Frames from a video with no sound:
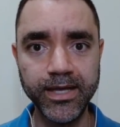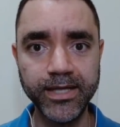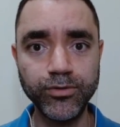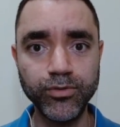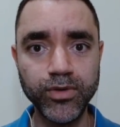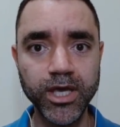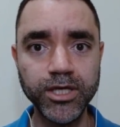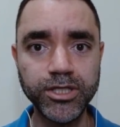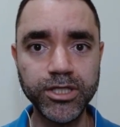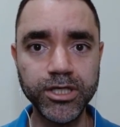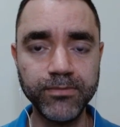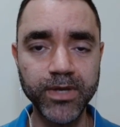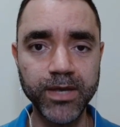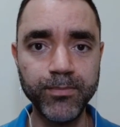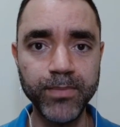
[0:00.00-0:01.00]

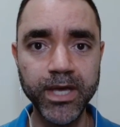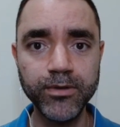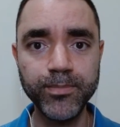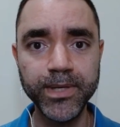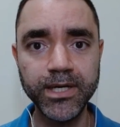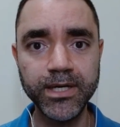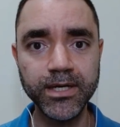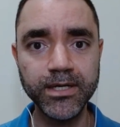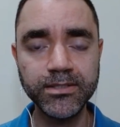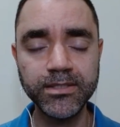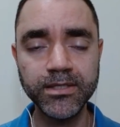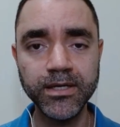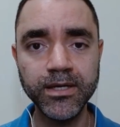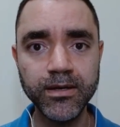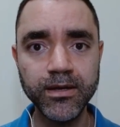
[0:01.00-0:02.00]
education email, because